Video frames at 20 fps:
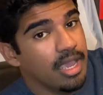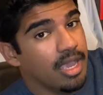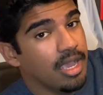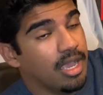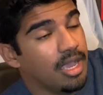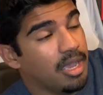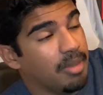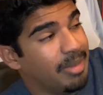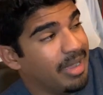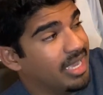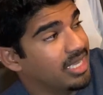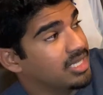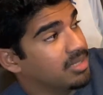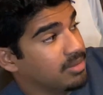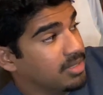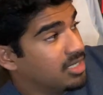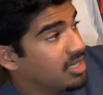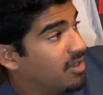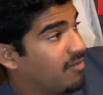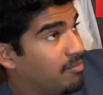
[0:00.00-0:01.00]
I had some
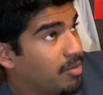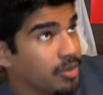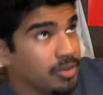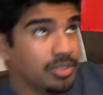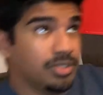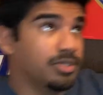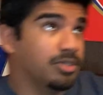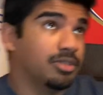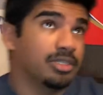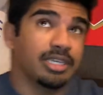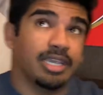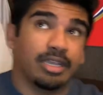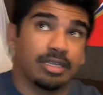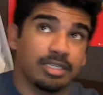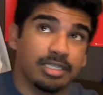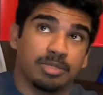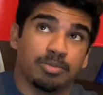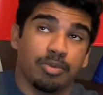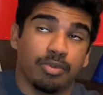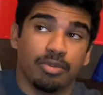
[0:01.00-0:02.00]
stuff, poster,
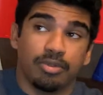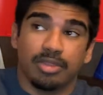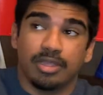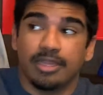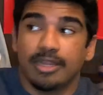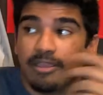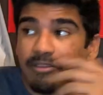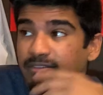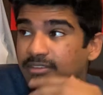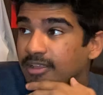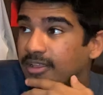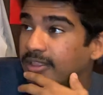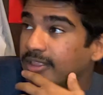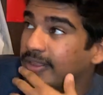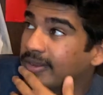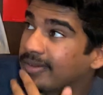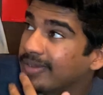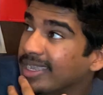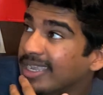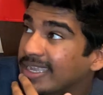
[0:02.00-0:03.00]
tactics board that I felt,
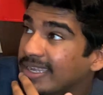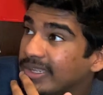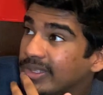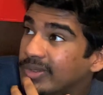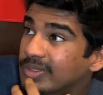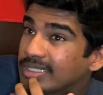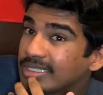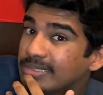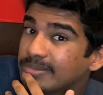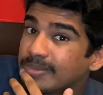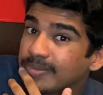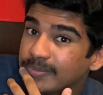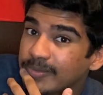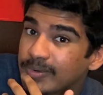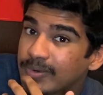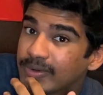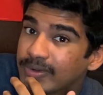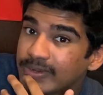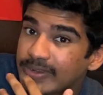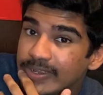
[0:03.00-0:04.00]
I could use a little bit
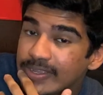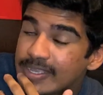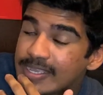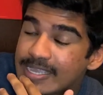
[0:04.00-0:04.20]
more.